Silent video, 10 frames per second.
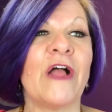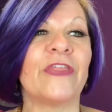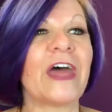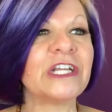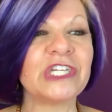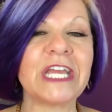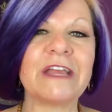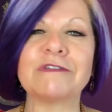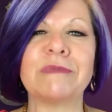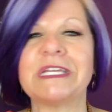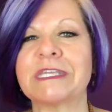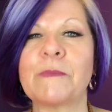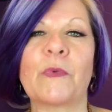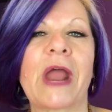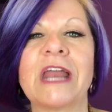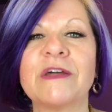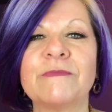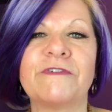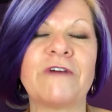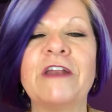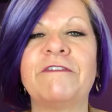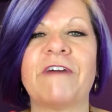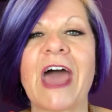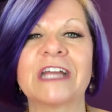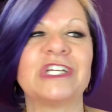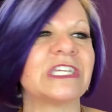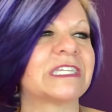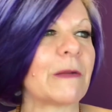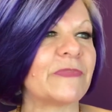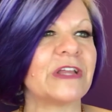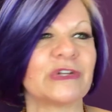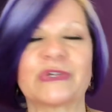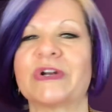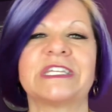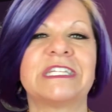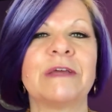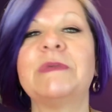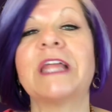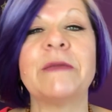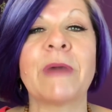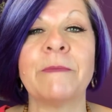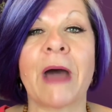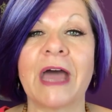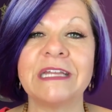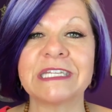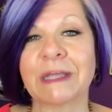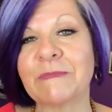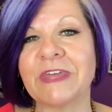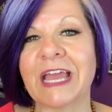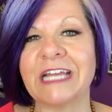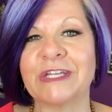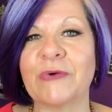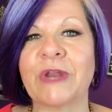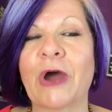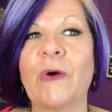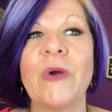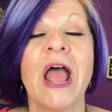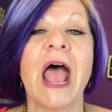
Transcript: Then she gives me some random fun fact, just something to sort of stimulate my mind, something I don't know.